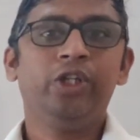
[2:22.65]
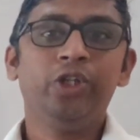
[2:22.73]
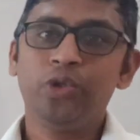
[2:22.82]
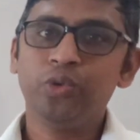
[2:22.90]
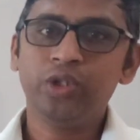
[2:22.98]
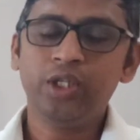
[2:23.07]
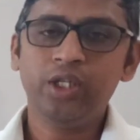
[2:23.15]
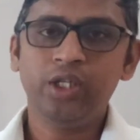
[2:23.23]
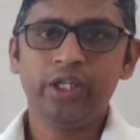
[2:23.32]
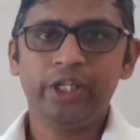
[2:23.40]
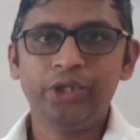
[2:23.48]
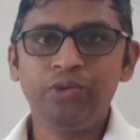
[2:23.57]
into
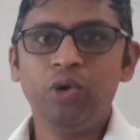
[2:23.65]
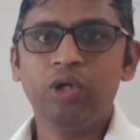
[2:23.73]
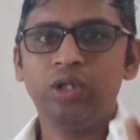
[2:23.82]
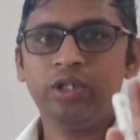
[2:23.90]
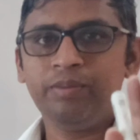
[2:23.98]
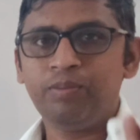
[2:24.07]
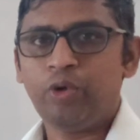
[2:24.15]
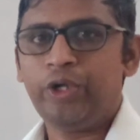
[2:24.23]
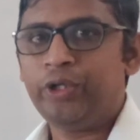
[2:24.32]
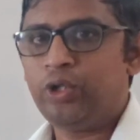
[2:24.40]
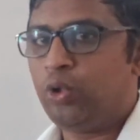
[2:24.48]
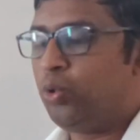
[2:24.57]
the equivalent
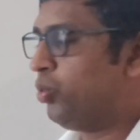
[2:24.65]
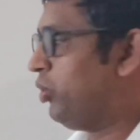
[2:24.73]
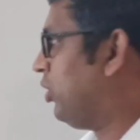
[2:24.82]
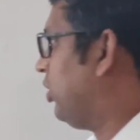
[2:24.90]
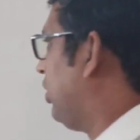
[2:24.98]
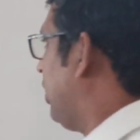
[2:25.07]
point load.